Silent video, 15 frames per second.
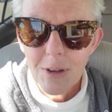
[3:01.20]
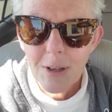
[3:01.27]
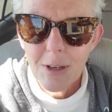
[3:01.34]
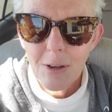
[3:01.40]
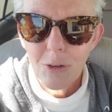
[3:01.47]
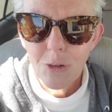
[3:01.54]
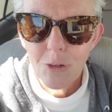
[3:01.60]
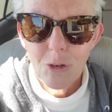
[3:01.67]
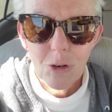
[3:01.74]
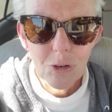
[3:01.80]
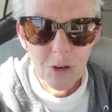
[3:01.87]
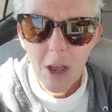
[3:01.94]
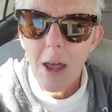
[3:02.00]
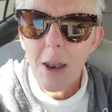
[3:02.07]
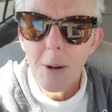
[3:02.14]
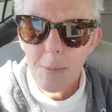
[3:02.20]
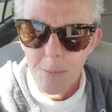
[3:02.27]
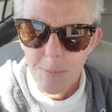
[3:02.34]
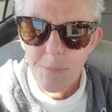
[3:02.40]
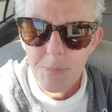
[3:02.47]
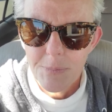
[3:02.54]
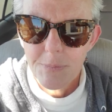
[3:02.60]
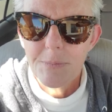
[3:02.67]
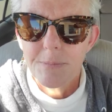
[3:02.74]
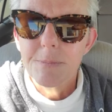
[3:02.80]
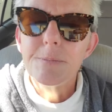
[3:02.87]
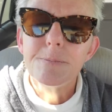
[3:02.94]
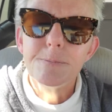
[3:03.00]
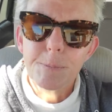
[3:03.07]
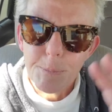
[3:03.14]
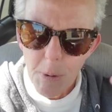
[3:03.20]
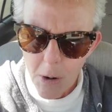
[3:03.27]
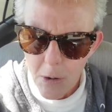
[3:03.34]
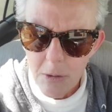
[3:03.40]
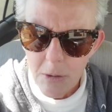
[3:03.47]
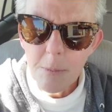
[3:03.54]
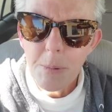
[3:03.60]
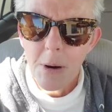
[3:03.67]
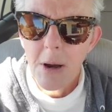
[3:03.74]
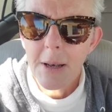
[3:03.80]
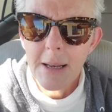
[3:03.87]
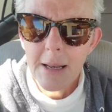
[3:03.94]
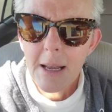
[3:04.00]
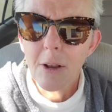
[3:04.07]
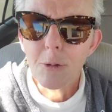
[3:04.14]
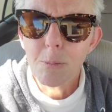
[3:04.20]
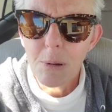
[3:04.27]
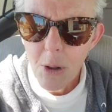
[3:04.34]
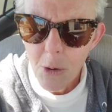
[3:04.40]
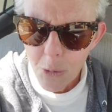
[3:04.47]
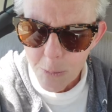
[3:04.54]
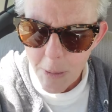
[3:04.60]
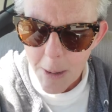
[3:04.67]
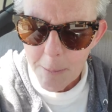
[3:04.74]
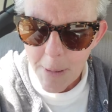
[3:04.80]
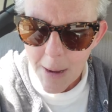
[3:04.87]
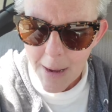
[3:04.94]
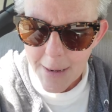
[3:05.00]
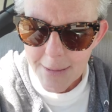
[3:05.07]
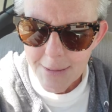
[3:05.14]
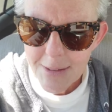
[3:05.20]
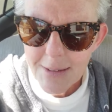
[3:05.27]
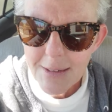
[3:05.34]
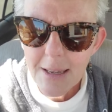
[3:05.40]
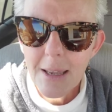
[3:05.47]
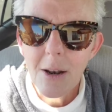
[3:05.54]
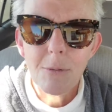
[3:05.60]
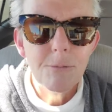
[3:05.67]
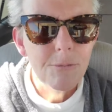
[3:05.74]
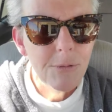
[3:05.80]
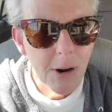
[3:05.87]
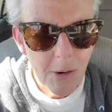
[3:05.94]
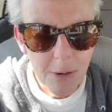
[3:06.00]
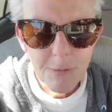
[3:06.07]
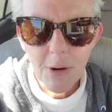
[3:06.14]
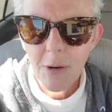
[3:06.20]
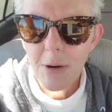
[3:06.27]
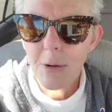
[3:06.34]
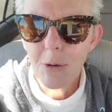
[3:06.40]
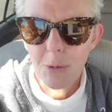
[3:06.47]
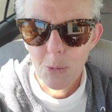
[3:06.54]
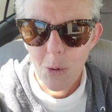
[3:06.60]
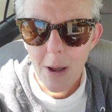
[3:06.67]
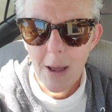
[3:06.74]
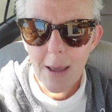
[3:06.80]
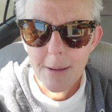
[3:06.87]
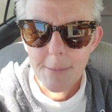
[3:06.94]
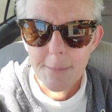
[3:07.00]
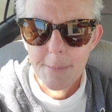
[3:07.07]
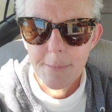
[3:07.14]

it is just kind of, pardon the pun, it has blown my mind in a very very good way.